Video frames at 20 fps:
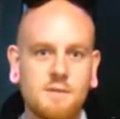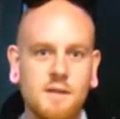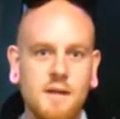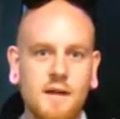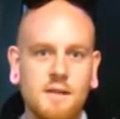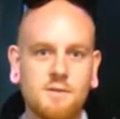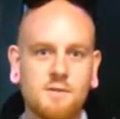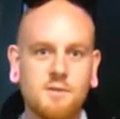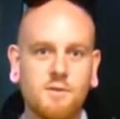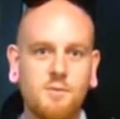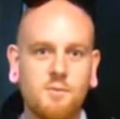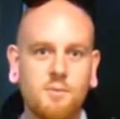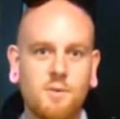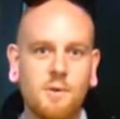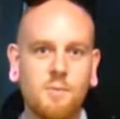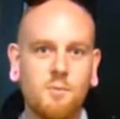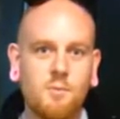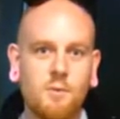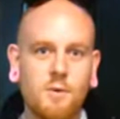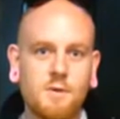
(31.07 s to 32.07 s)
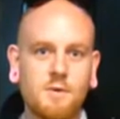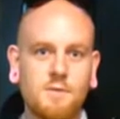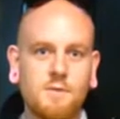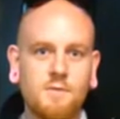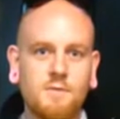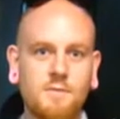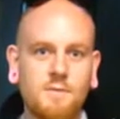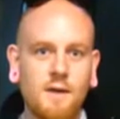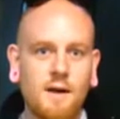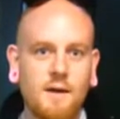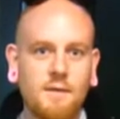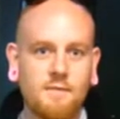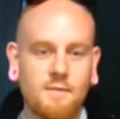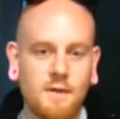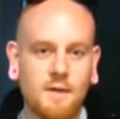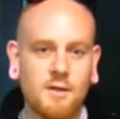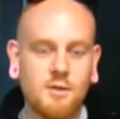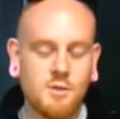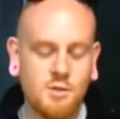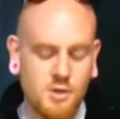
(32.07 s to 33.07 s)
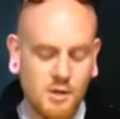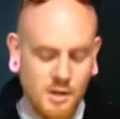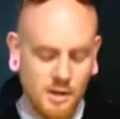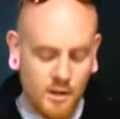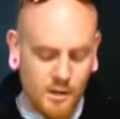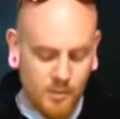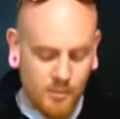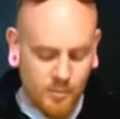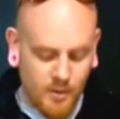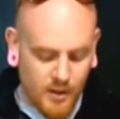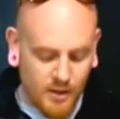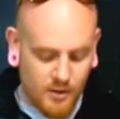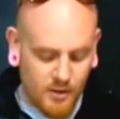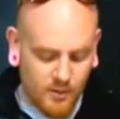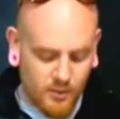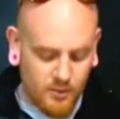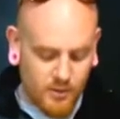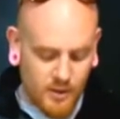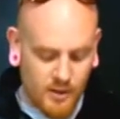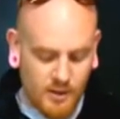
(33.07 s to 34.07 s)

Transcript: It has a 3.25 inch barrel.